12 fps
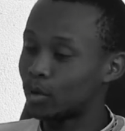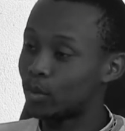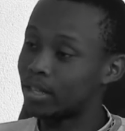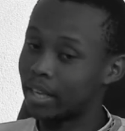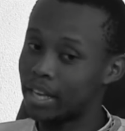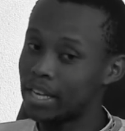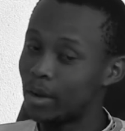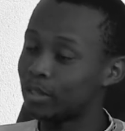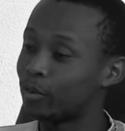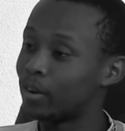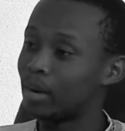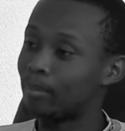Because when I was a kid, I
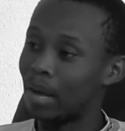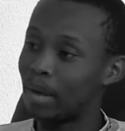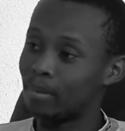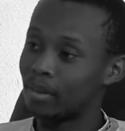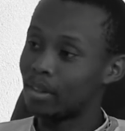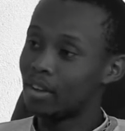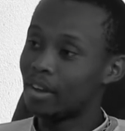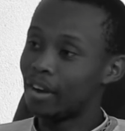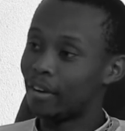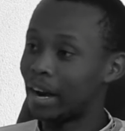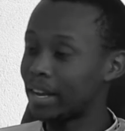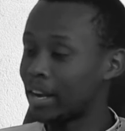wasn't reading the Bible.
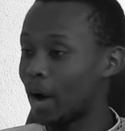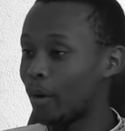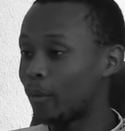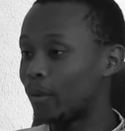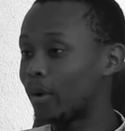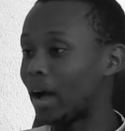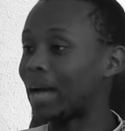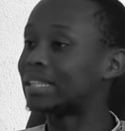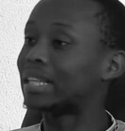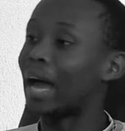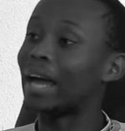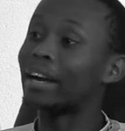Yeah. Right now,
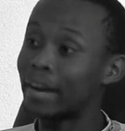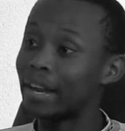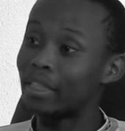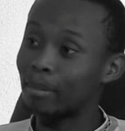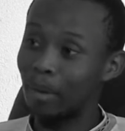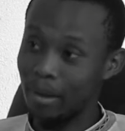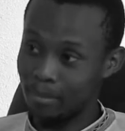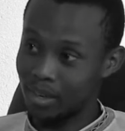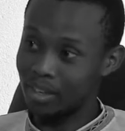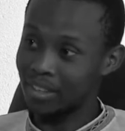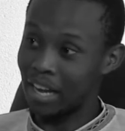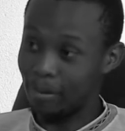I read the
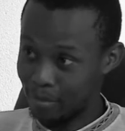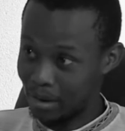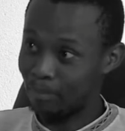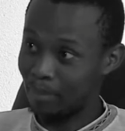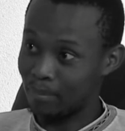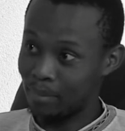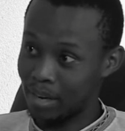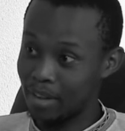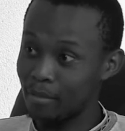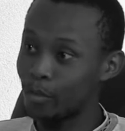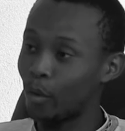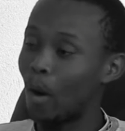Bible.
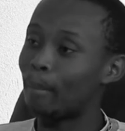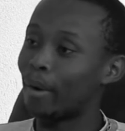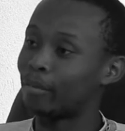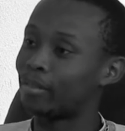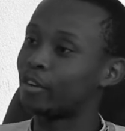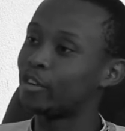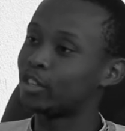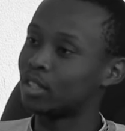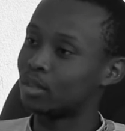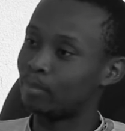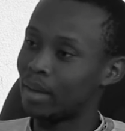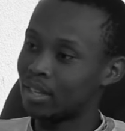Even though I'm out of the
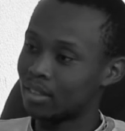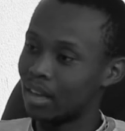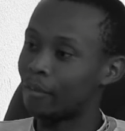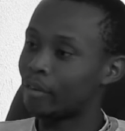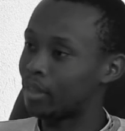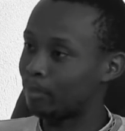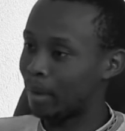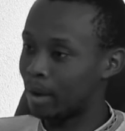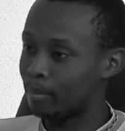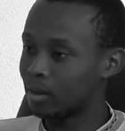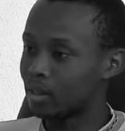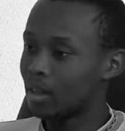Christian space, I read the
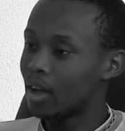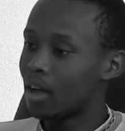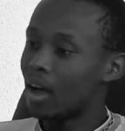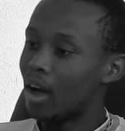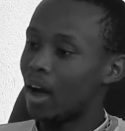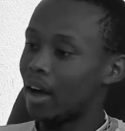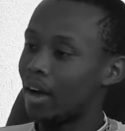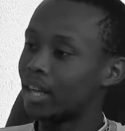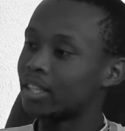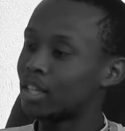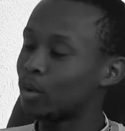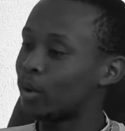Bible.
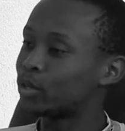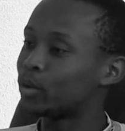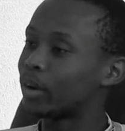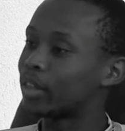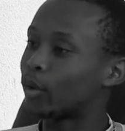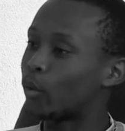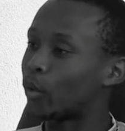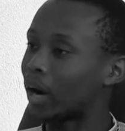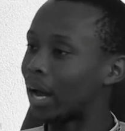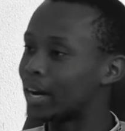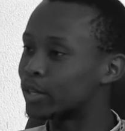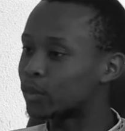I still want to read the
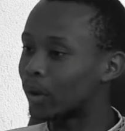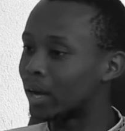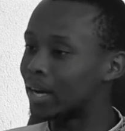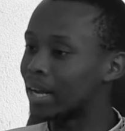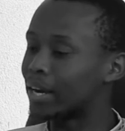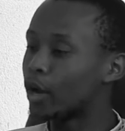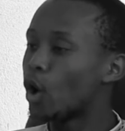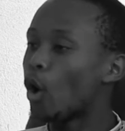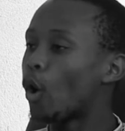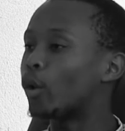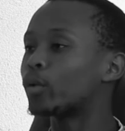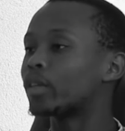Quran as well and
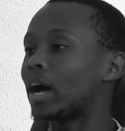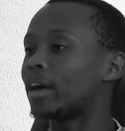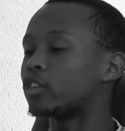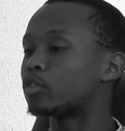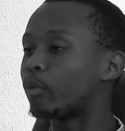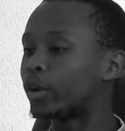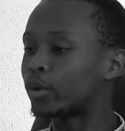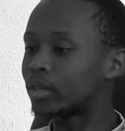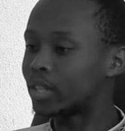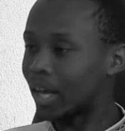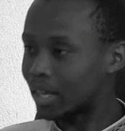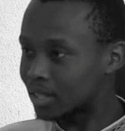all the other
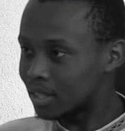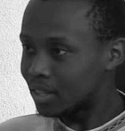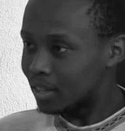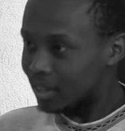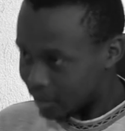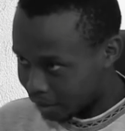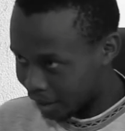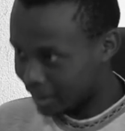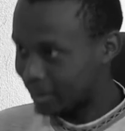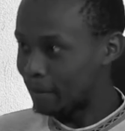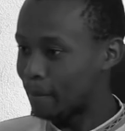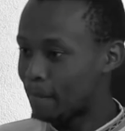spiritual texts,
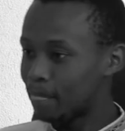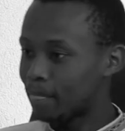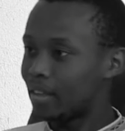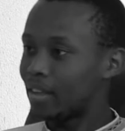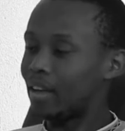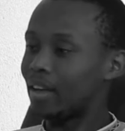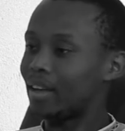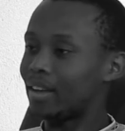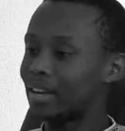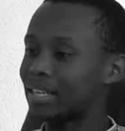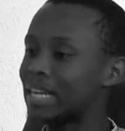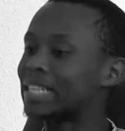right? Sure.
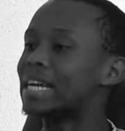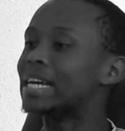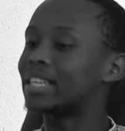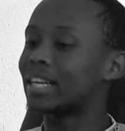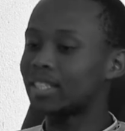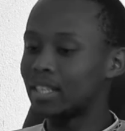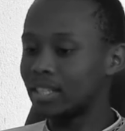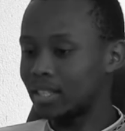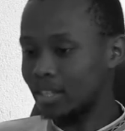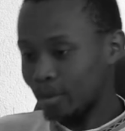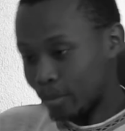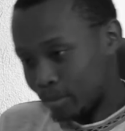Sure. It
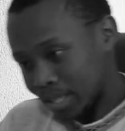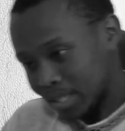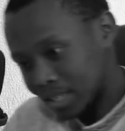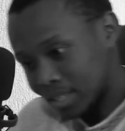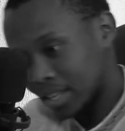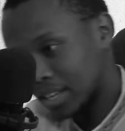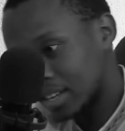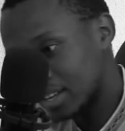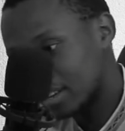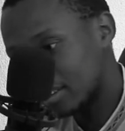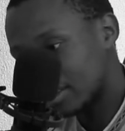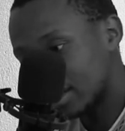doesn't... Oh, please.
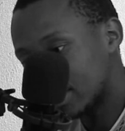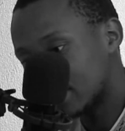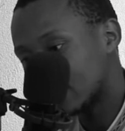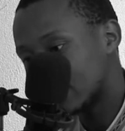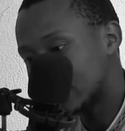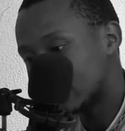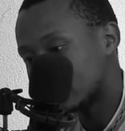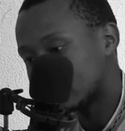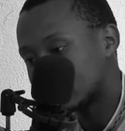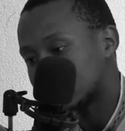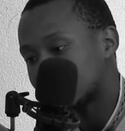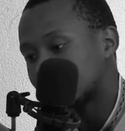Nice.
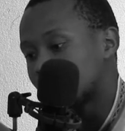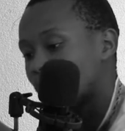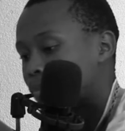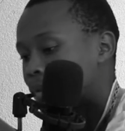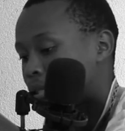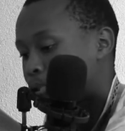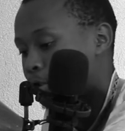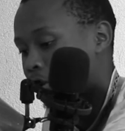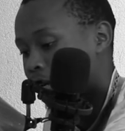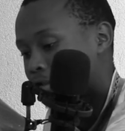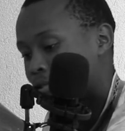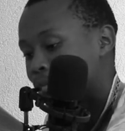Now, please,
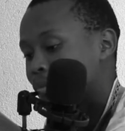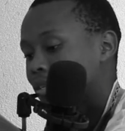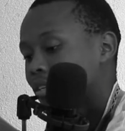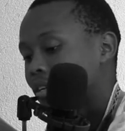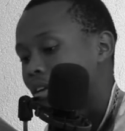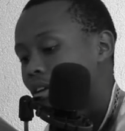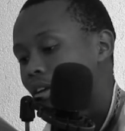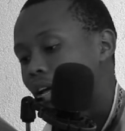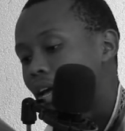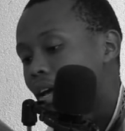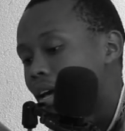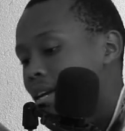pause for me.
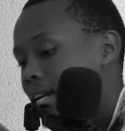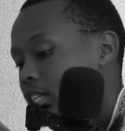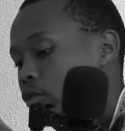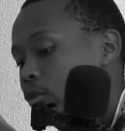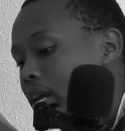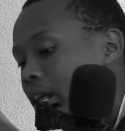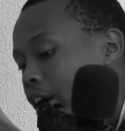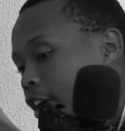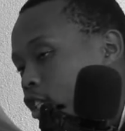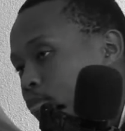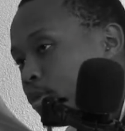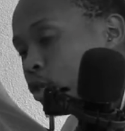It doesn't really
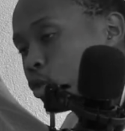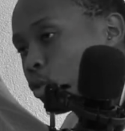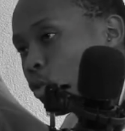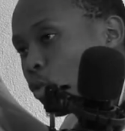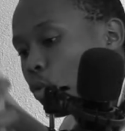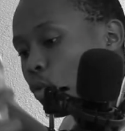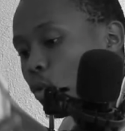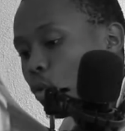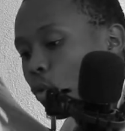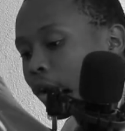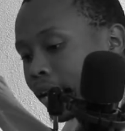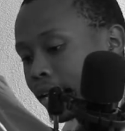hurt me to
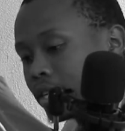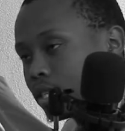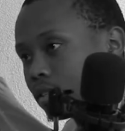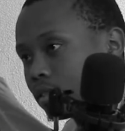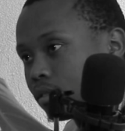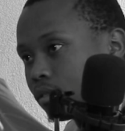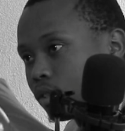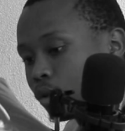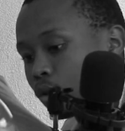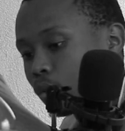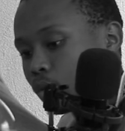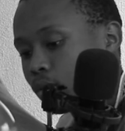read,
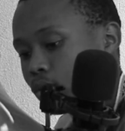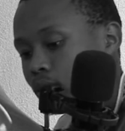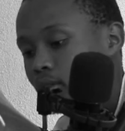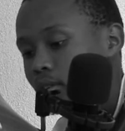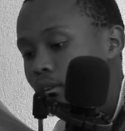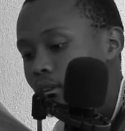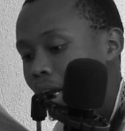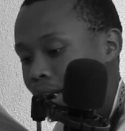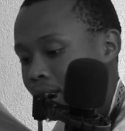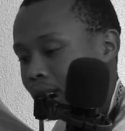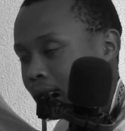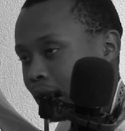you know. Yeah. Like
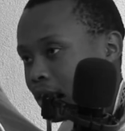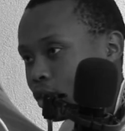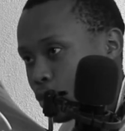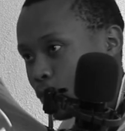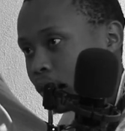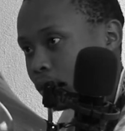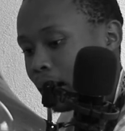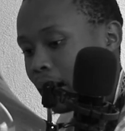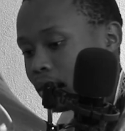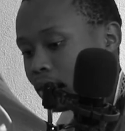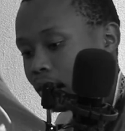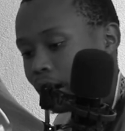as I said, curious
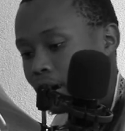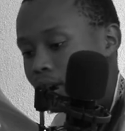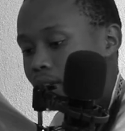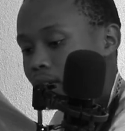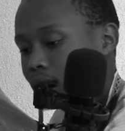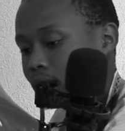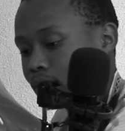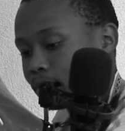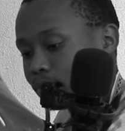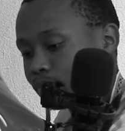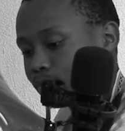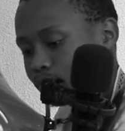mind, right?
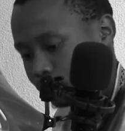Sure.